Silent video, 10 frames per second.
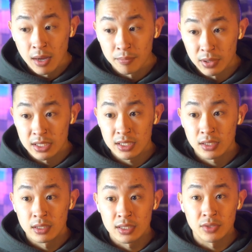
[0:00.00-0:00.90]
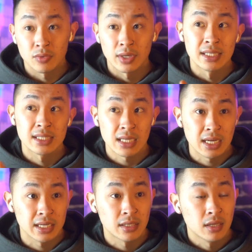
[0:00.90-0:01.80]
But since we're
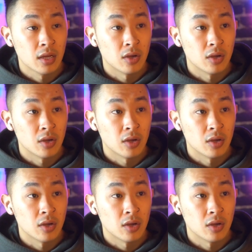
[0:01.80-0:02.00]
inside,